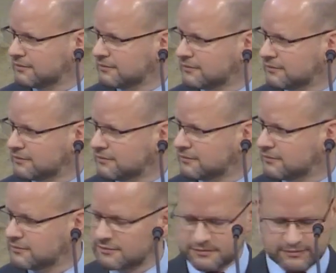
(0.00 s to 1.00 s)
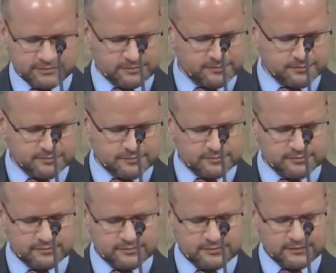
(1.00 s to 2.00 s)

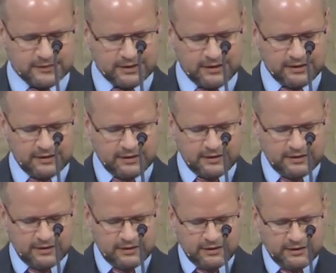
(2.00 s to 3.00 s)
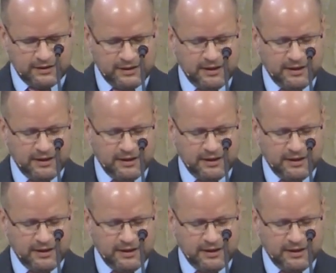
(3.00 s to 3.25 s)
(no one is talking)